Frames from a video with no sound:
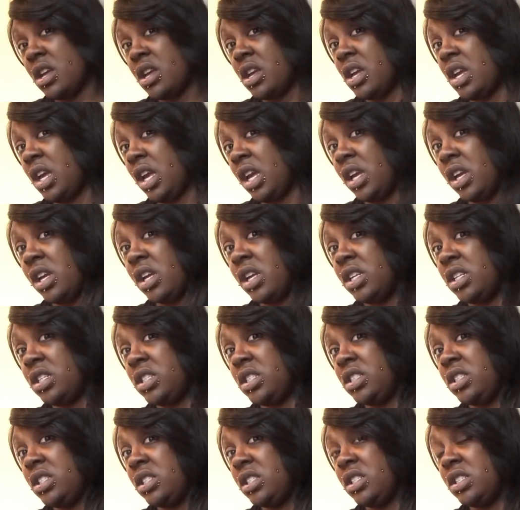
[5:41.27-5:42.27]
And
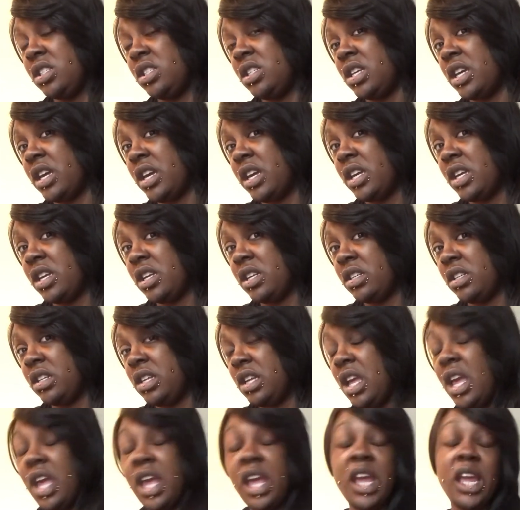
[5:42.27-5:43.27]
yeah.
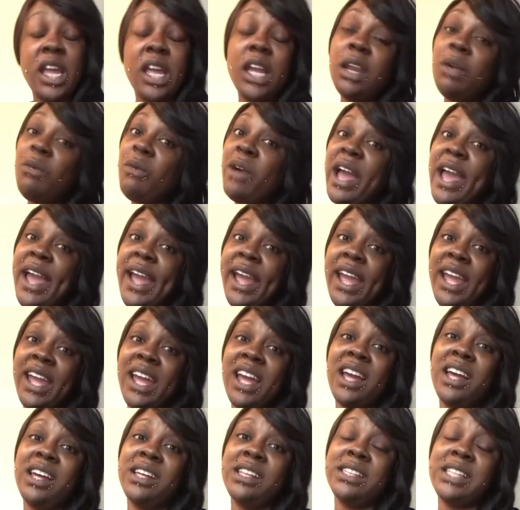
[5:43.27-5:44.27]

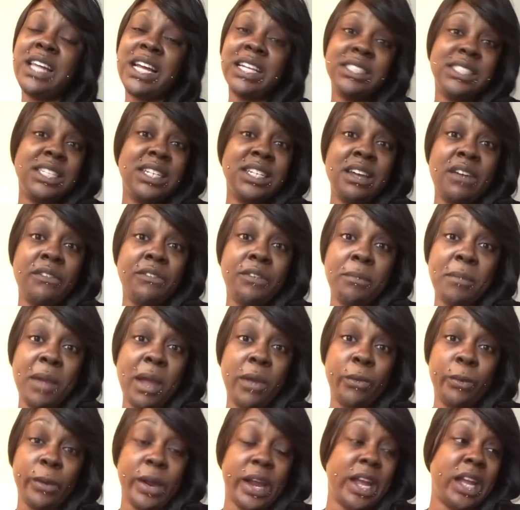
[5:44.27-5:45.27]
Anyway, that's enough of
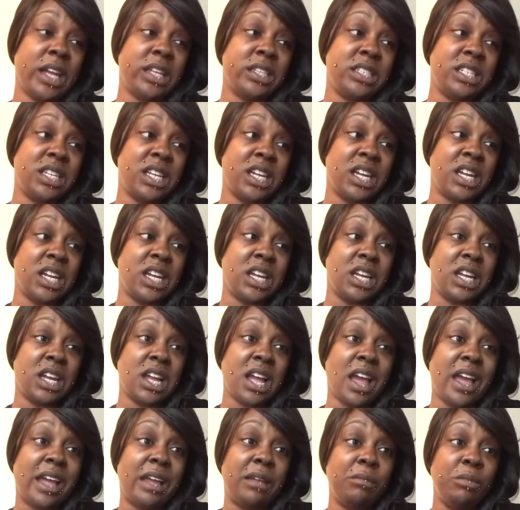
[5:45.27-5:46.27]
my ranting.
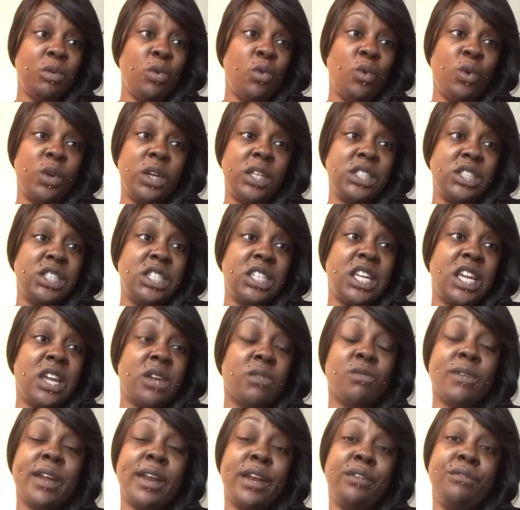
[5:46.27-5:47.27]
I'm going to
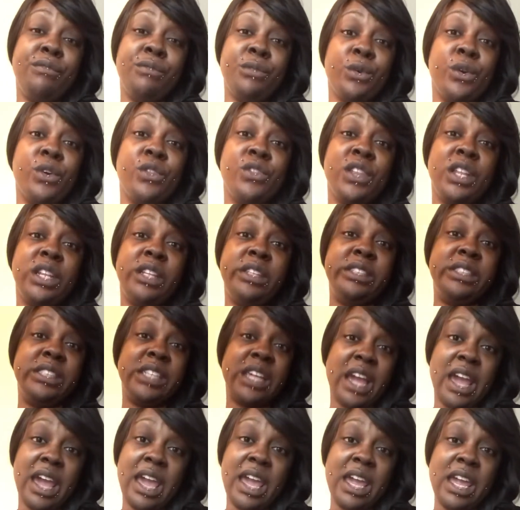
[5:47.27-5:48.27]
get ready for the
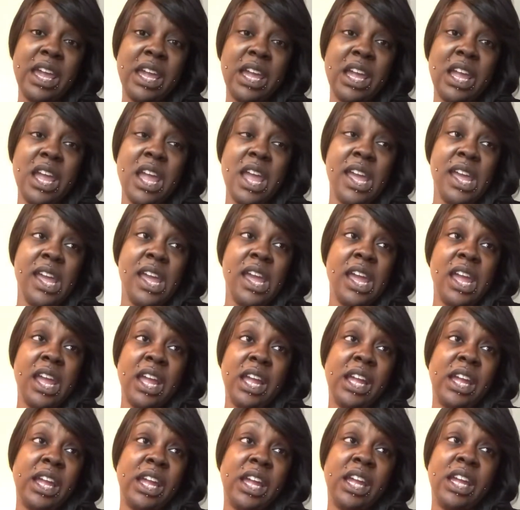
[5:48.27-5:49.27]
day.
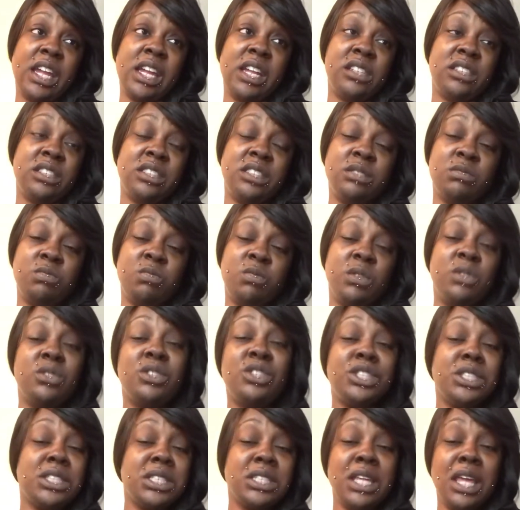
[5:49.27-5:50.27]
And we'll
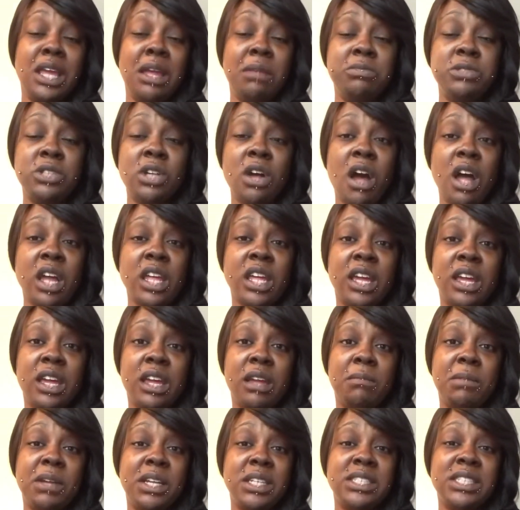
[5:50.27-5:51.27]
just keep
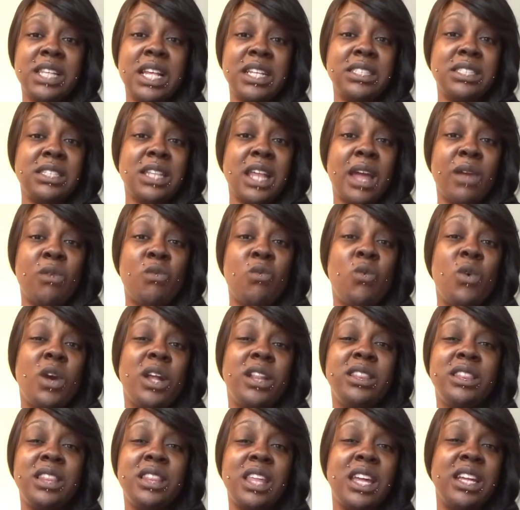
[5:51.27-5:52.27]
talking because that's like
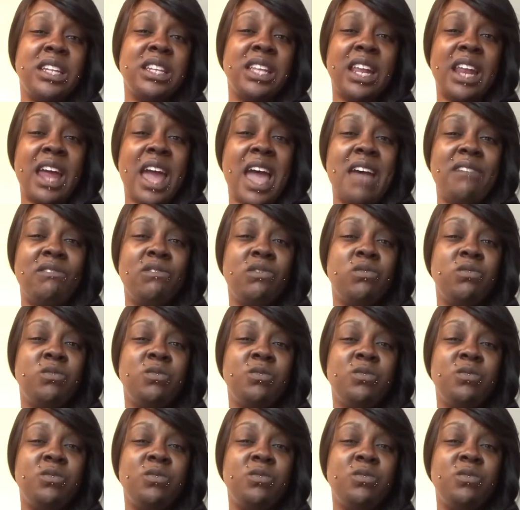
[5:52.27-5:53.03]
one thing that I've